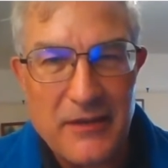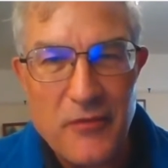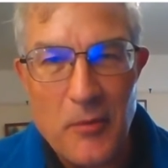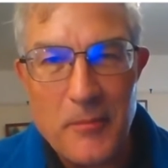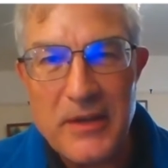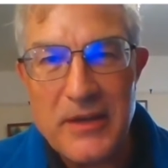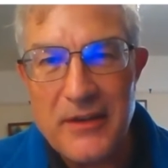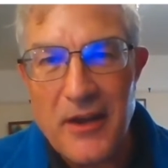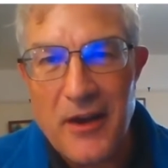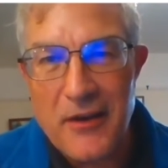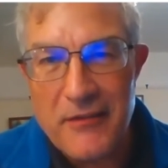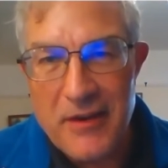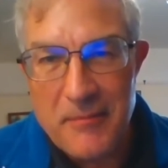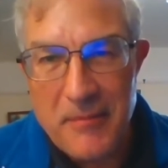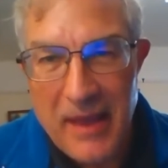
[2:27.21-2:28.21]
Woman and
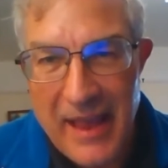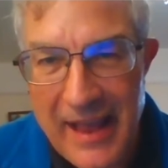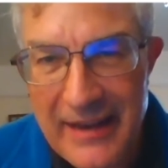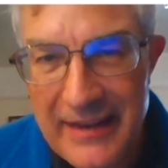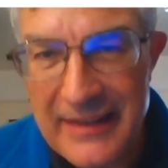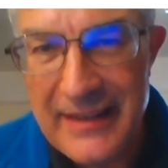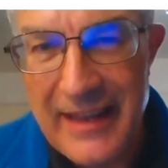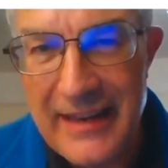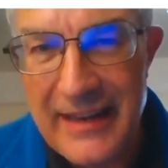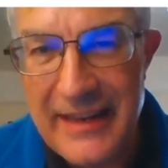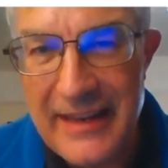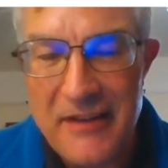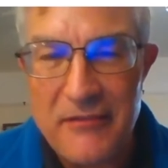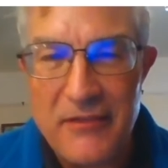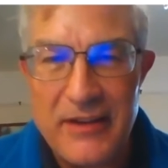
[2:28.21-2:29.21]
iron about how to
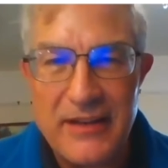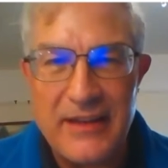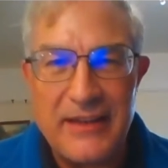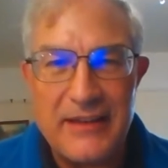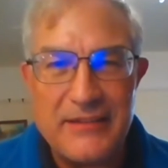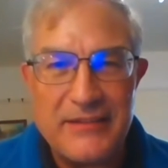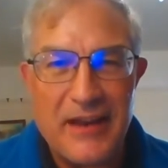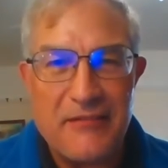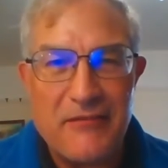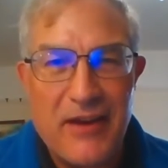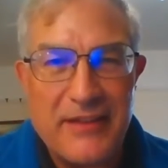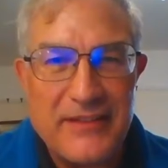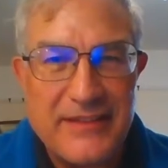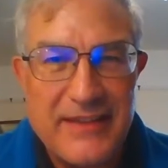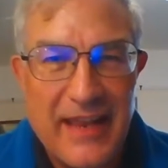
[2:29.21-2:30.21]
get
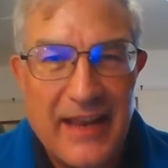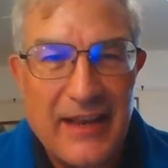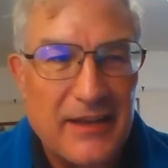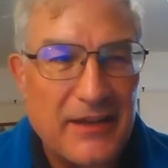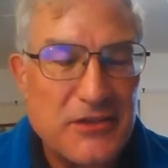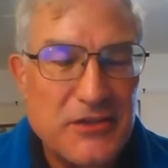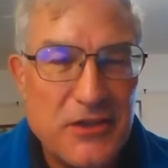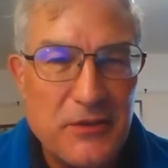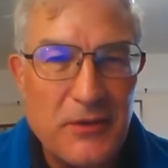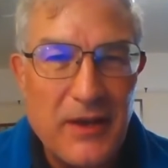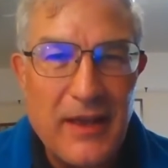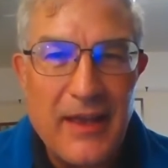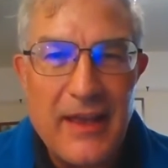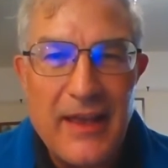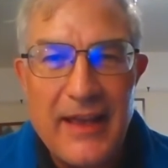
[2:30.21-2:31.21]
around the decal issue,
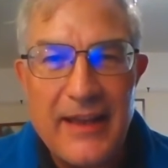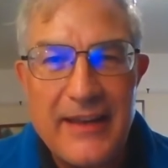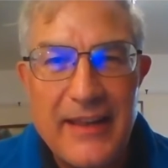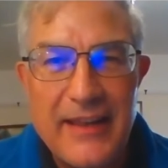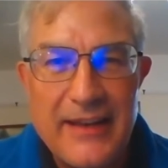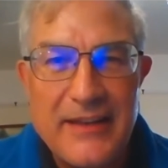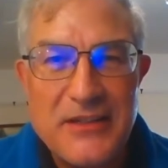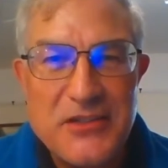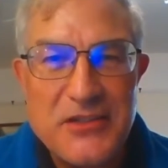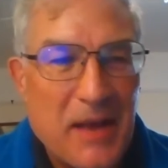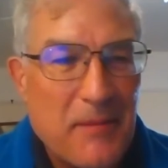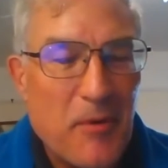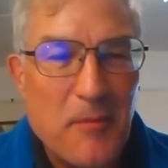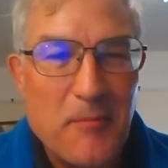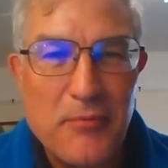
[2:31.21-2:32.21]
and a
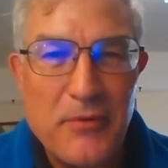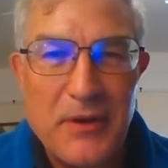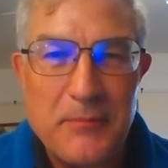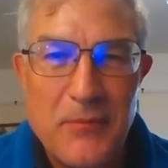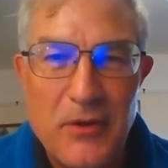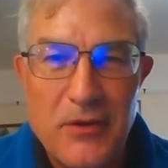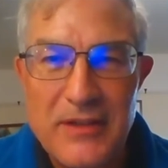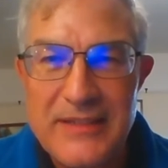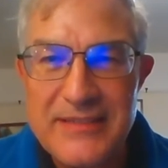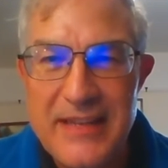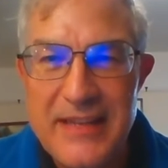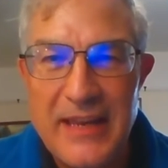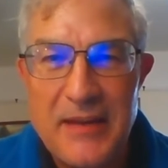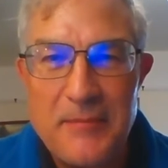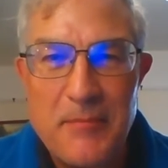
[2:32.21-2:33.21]
chap on Brit Model
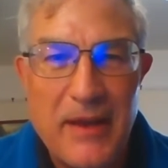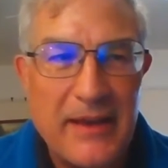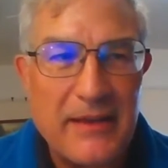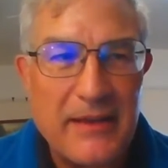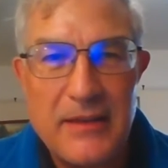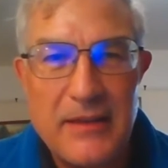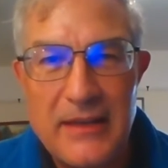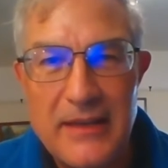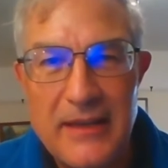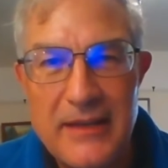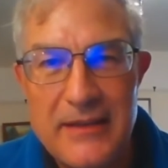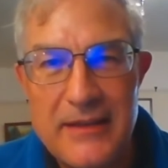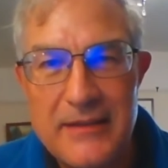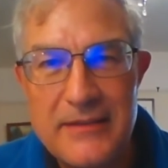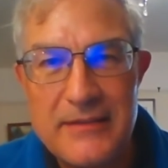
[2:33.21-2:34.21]
said he made
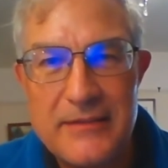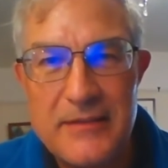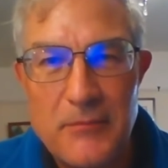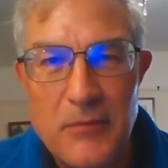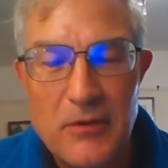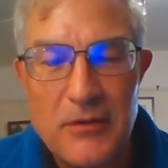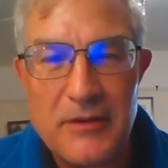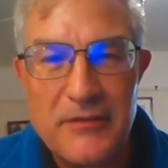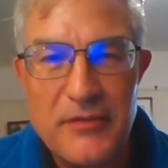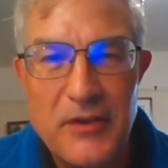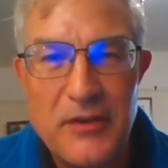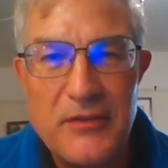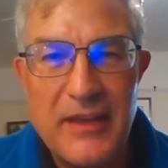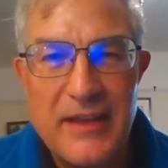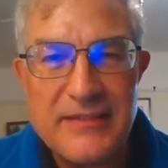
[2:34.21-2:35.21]
the model a
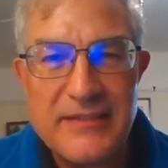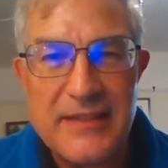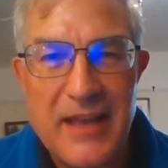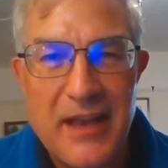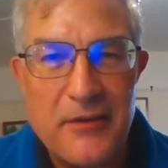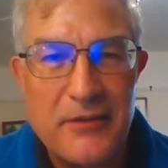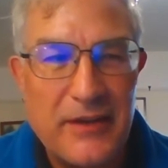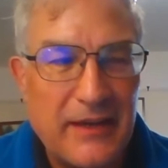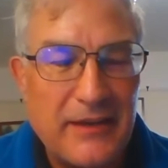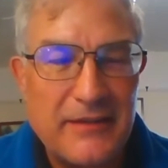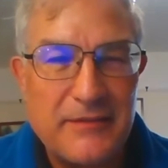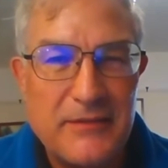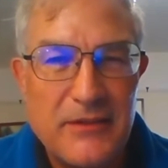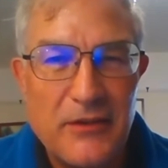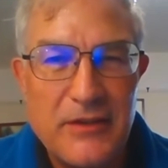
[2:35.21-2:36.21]
few years ago and he'd
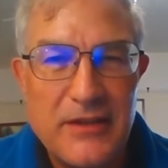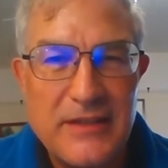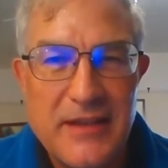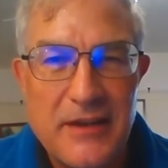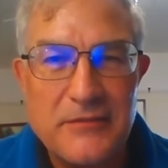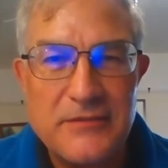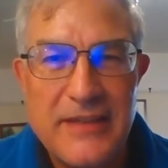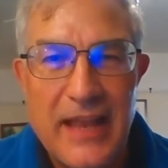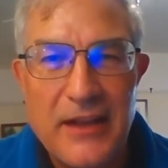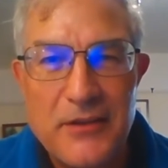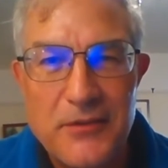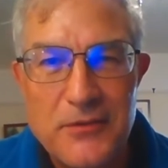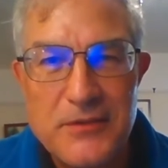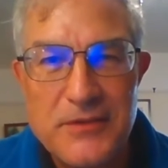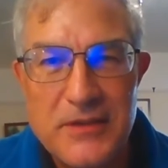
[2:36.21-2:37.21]
done his own
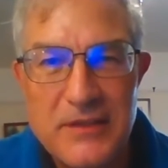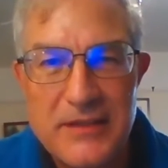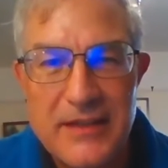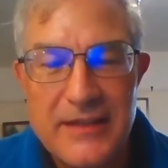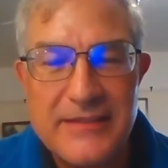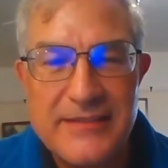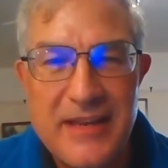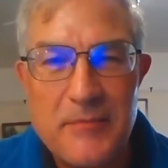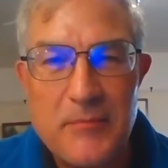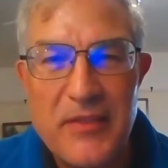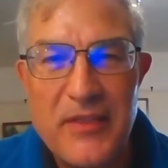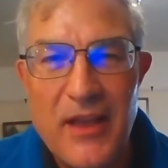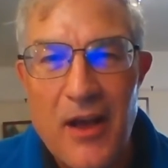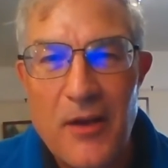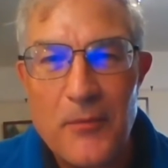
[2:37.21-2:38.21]
decals and sent me
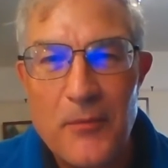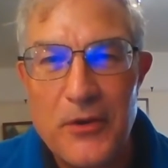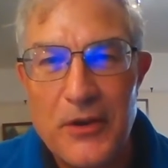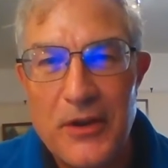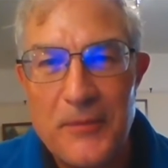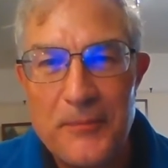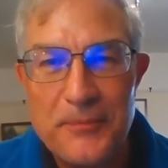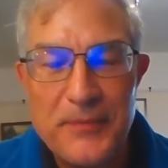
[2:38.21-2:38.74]
the artwork.